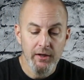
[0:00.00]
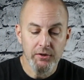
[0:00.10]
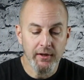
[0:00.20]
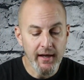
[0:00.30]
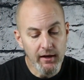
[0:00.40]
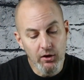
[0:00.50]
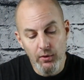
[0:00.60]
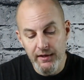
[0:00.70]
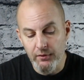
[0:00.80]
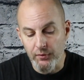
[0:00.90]
You can't go
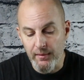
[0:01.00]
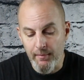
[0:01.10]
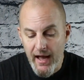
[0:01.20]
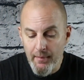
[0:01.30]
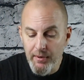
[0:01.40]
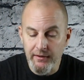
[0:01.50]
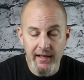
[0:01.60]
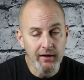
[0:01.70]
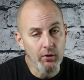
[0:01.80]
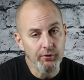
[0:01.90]
in and remap it.
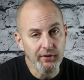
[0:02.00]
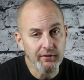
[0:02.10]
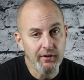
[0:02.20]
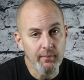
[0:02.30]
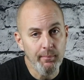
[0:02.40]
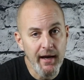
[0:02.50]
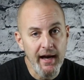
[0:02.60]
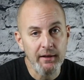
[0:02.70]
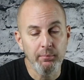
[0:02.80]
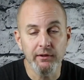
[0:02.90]
That goes into the
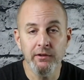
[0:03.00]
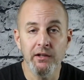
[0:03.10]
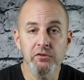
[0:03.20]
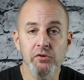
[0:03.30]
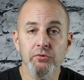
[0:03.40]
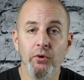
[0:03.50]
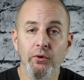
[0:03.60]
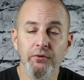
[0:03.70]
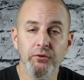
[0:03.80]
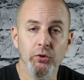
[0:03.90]
bad, but touch
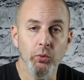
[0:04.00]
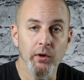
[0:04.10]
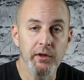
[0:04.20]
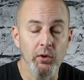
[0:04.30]
controls do work.